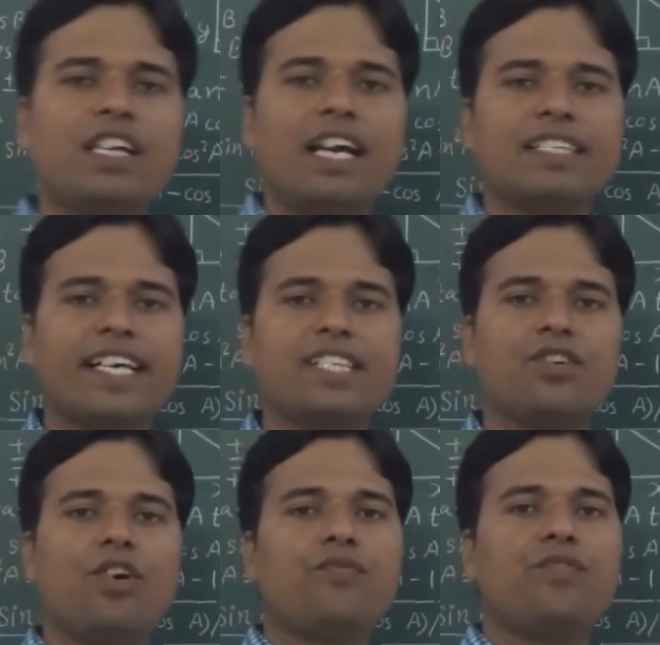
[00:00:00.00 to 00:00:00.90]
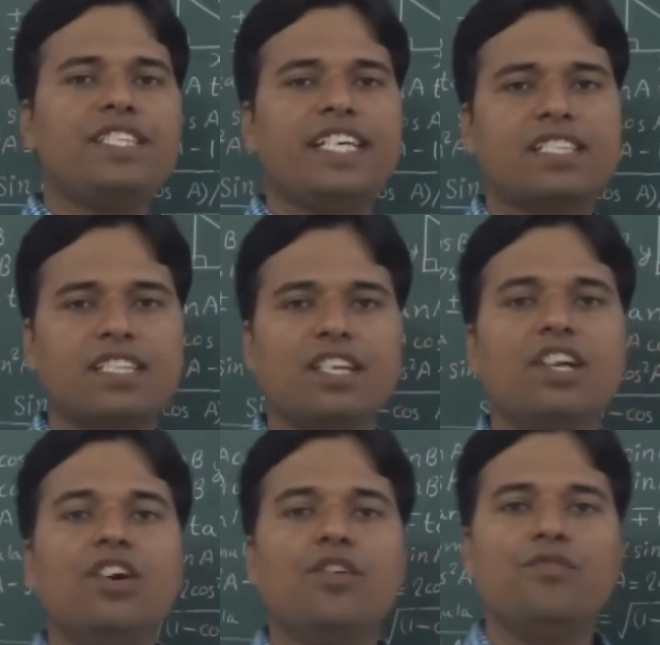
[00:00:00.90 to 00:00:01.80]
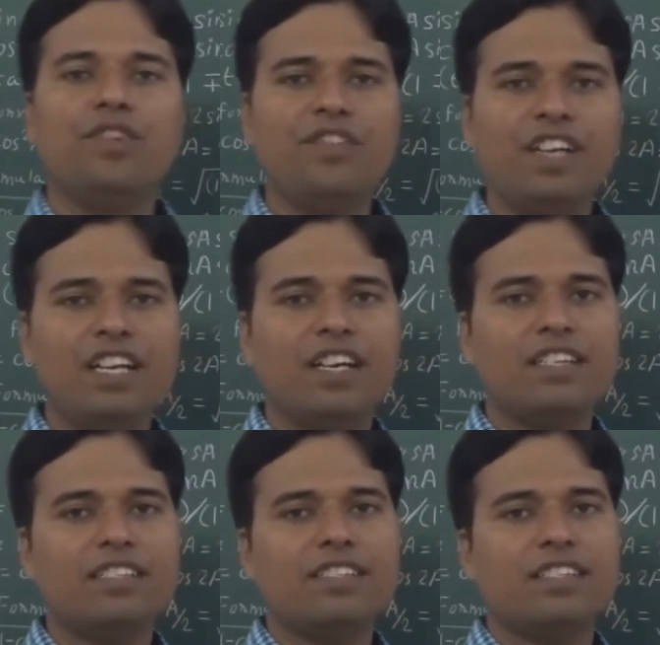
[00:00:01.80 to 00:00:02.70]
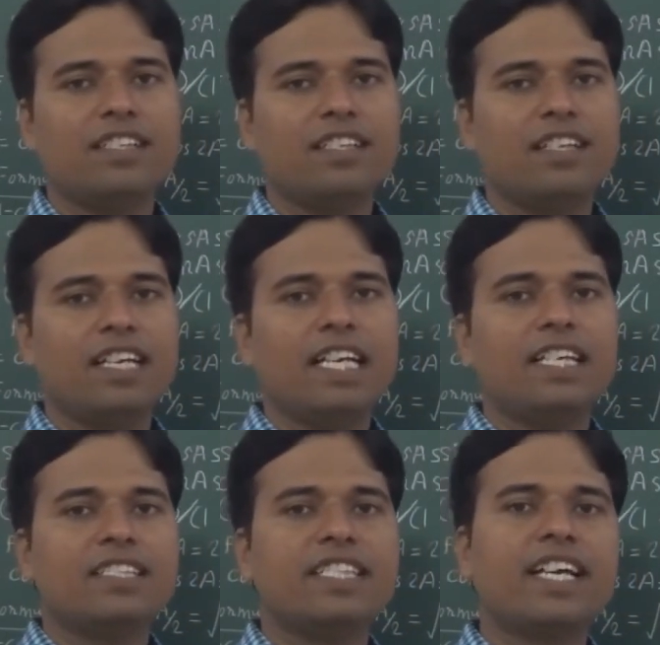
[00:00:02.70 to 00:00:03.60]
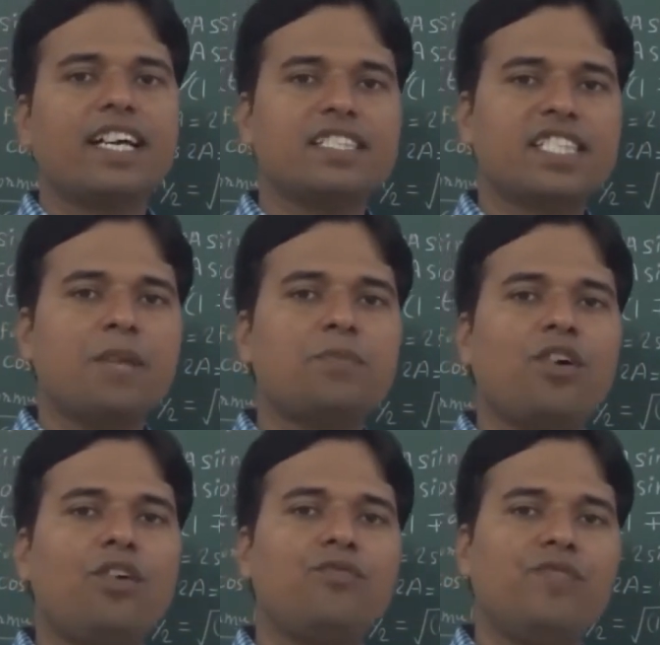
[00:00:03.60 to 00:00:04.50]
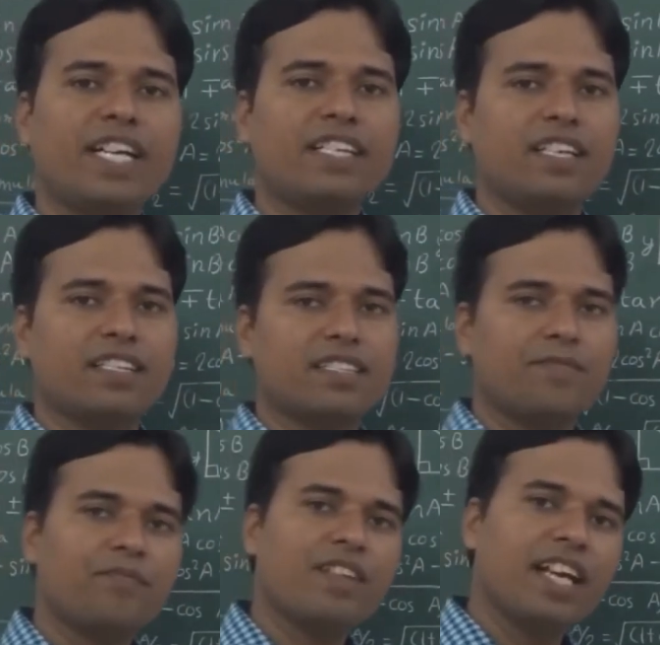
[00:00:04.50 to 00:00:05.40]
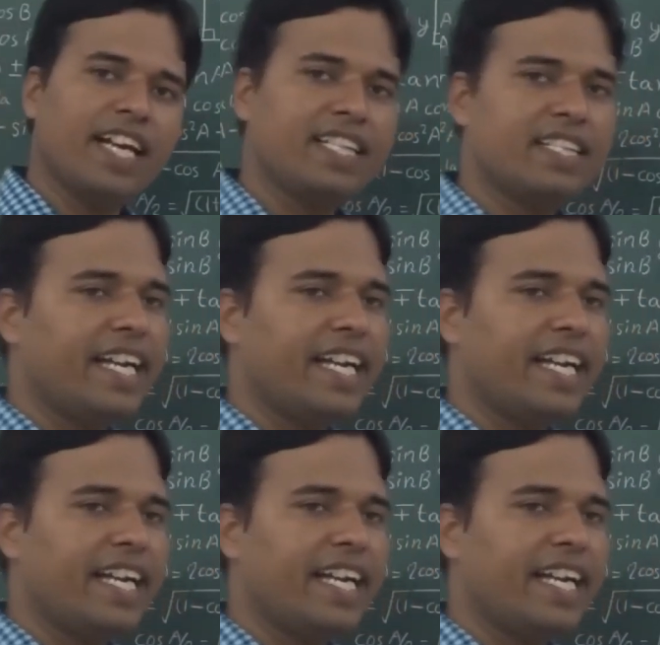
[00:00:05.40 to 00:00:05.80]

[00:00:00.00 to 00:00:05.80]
classes of physics, we will learn the concept of vectors. In